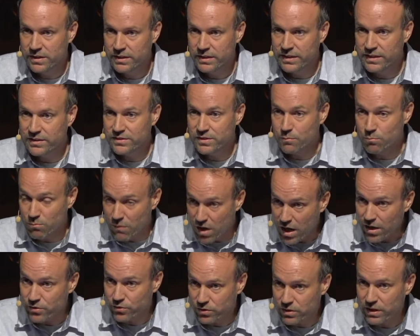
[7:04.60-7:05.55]
He's the
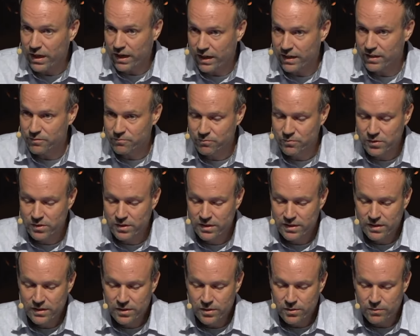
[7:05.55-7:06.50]
model guy,
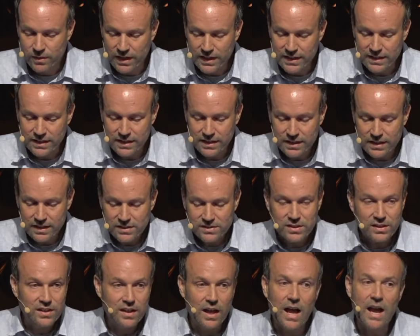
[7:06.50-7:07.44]
right? He's
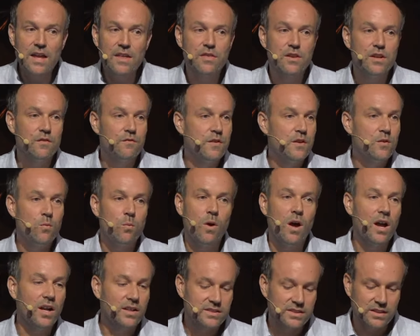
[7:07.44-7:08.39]
the guy that if he
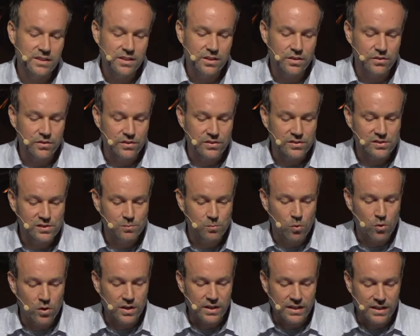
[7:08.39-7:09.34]
walked in here this
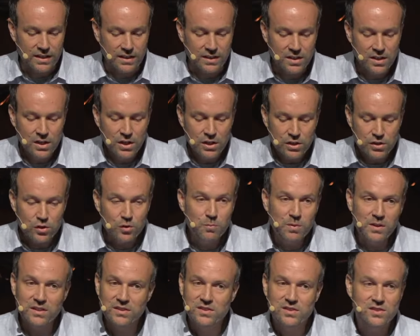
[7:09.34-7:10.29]
morning, you'd
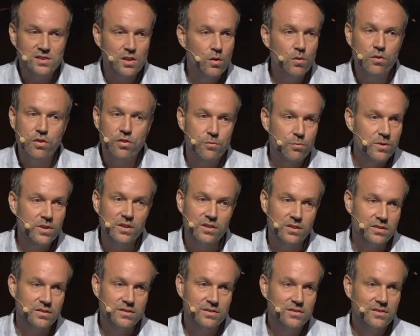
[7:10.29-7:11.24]
be so
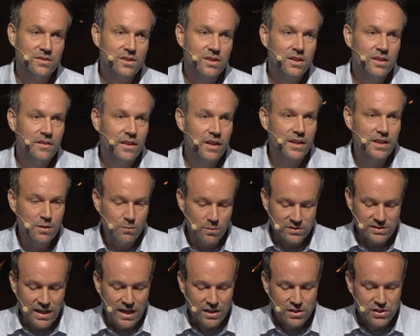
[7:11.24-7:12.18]
thrilled that he
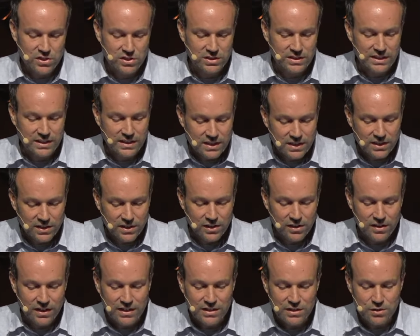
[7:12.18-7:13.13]
was actually
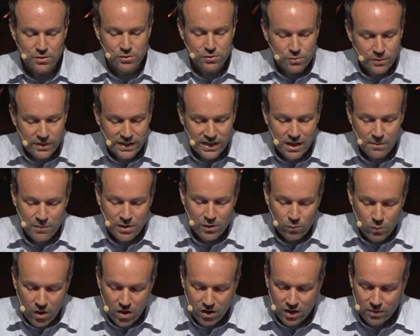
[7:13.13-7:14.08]
here, and you'd greet him
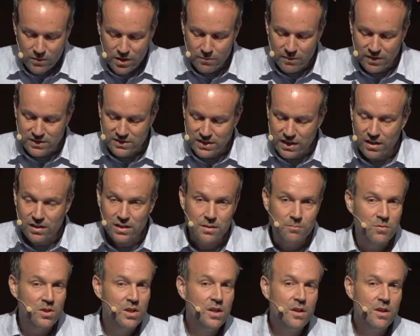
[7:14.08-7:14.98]
and welcome him and tell him,